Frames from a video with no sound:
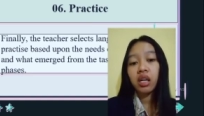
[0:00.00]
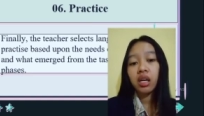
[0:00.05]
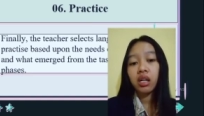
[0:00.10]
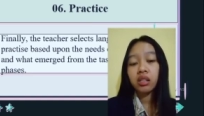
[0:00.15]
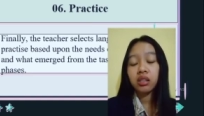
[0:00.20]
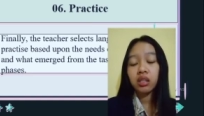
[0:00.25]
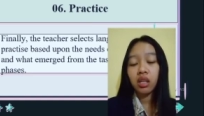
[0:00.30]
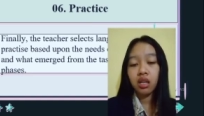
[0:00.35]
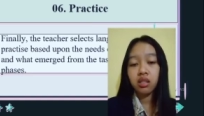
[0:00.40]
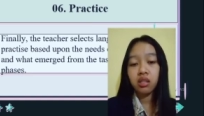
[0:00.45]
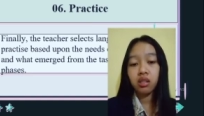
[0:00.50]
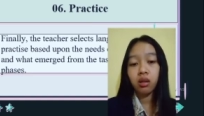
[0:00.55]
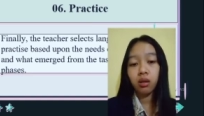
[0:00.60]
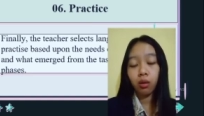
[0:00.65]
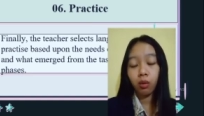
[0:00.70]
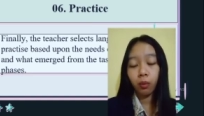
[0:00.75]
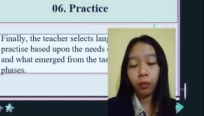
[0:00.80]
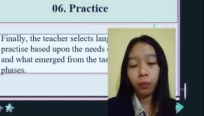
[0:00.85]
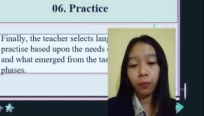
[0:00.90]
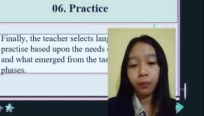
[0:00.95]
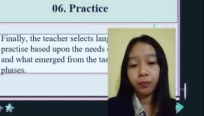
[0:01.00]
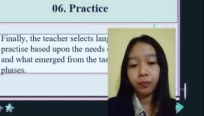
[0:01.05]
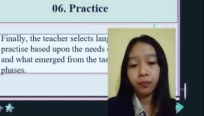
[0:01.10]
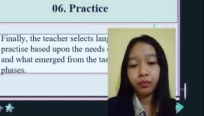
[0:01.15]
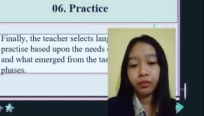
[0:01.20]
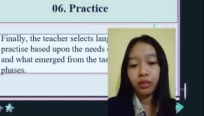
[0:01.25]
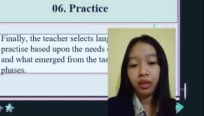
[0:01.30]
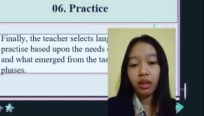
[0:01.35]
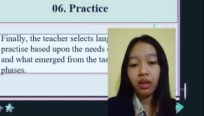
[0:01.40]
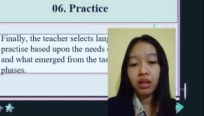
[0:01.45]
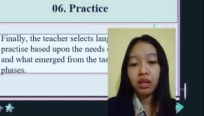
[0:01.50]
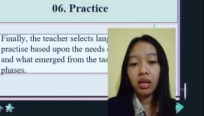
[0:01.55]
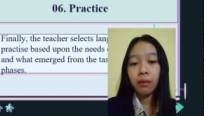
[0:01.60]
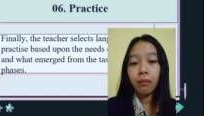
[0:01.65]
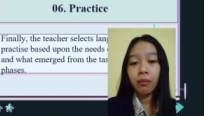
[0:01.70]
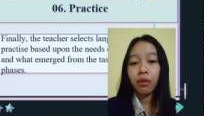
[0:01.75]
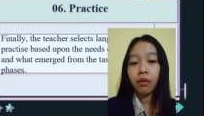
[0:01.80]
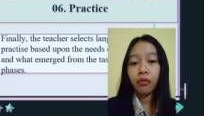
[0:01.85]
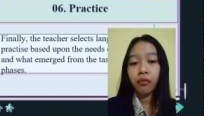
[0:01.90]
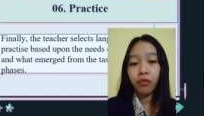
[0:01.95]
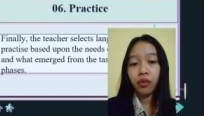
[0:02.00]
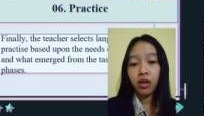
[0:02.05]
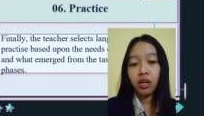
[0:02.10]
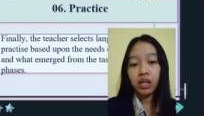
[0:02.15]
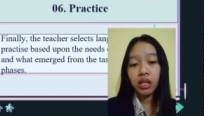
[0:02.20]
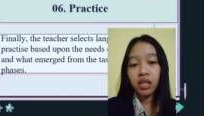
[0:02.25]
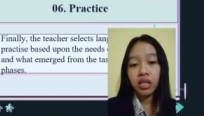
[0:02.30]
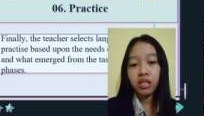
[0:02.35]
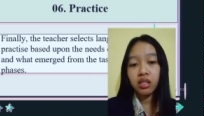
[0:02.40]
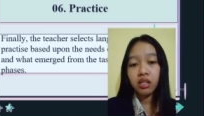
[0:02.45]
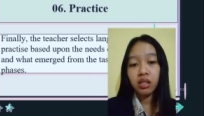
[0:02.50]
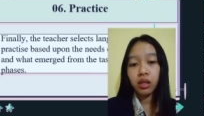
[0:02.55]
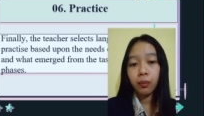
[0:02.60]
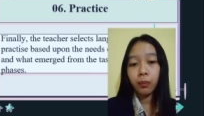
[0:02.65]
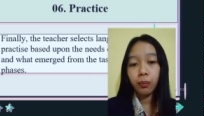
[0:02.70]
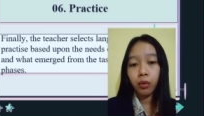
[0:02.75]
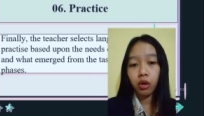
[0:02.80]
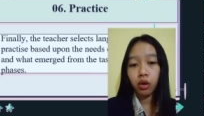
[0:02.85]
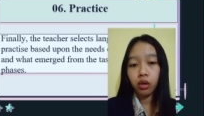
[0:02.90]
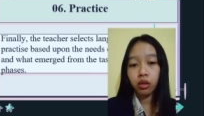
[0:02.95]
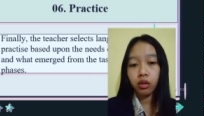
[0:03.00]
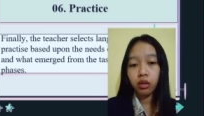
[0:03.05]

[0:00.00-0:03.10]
task group. Number 4 is report.